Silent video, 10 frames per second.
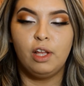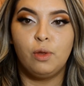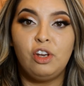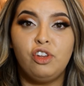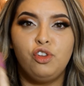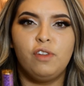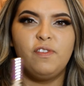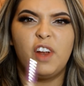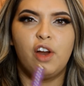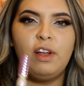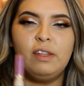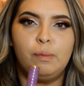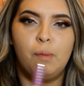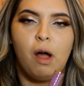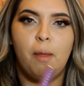So I just use a very
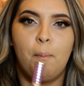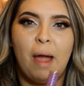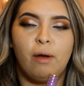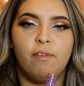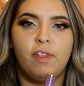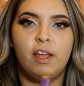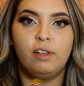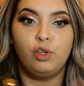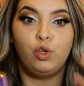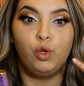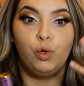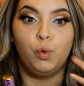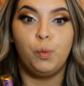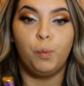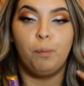small amount of this
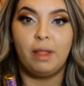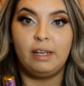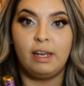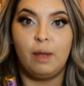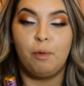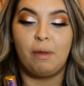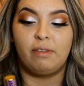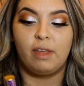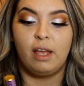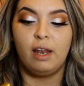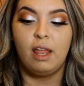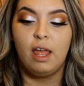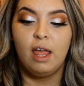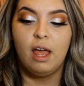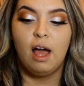to blend it in with my skin.
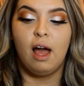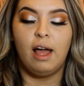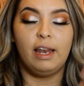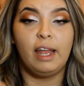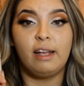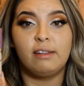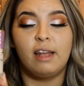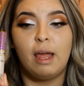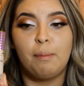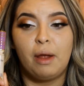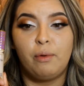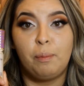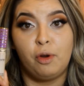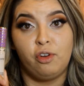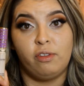Next time I
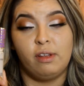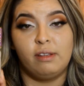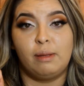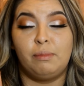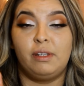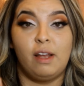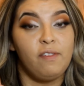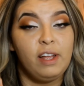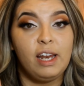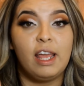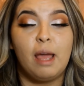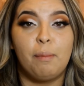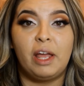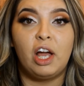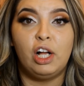repurchase this, I'm definitely going to
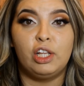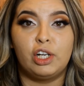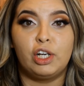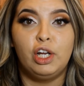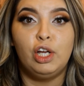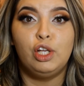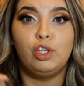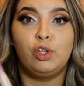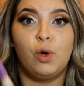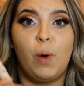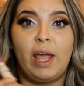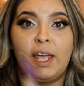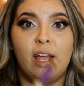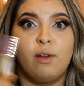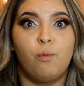get my color so I
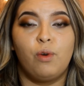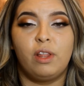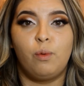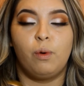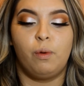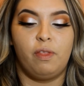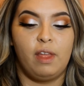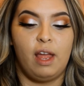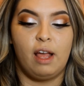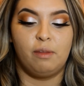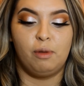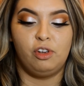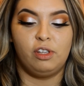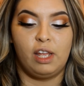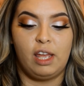can really work with it as
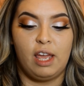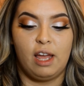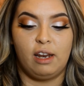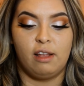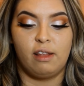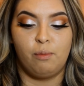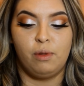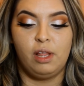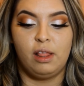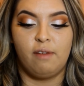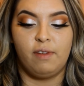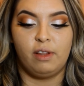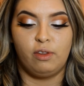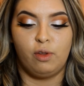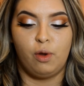much as I can because I really love
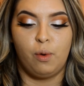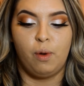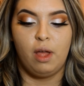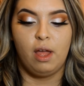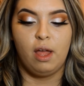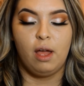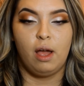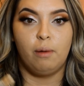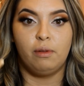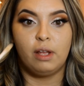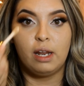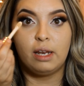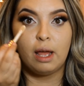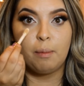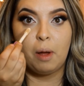it. So I'm just going to
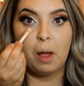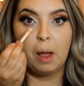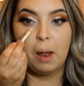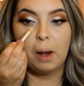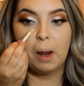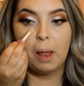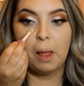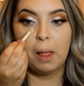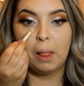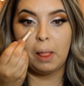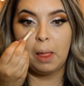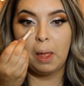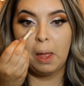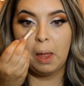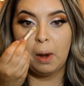dab on a
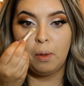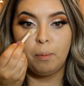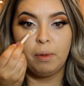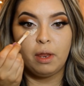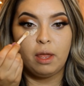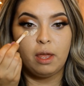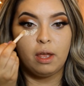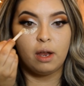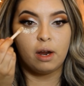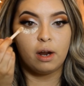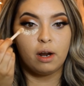little bit here.